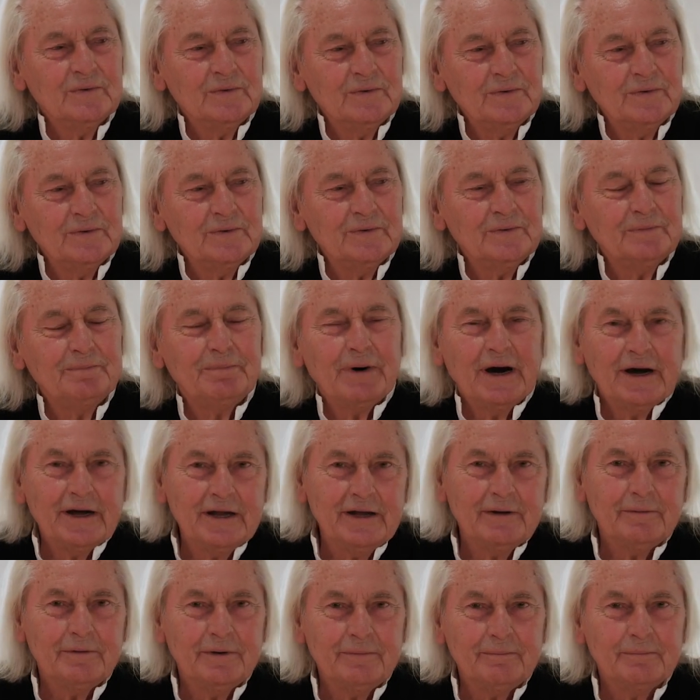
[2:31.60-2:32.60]
by
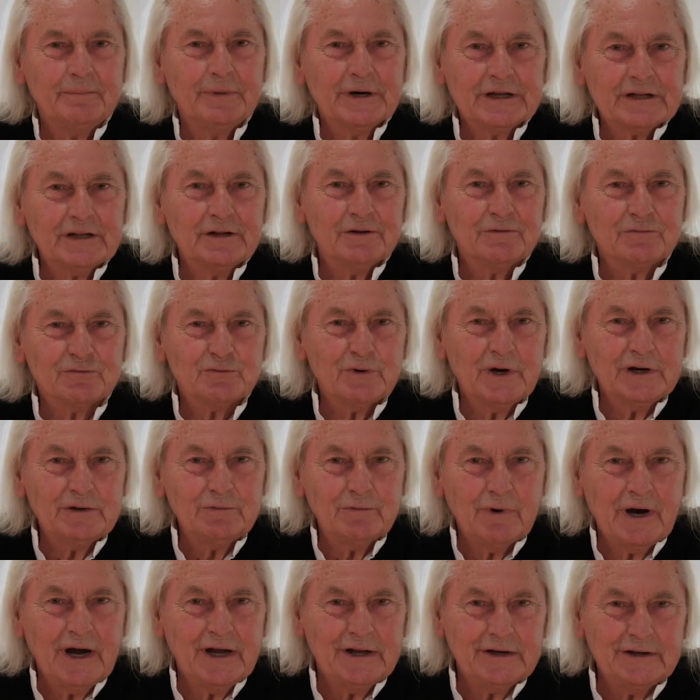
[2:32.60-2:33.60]
a bottle of red
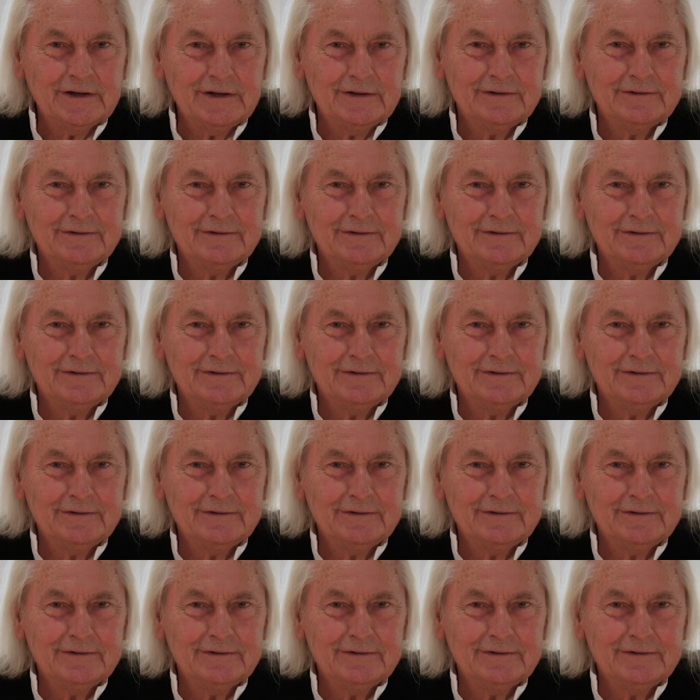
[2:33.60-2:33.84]
wine.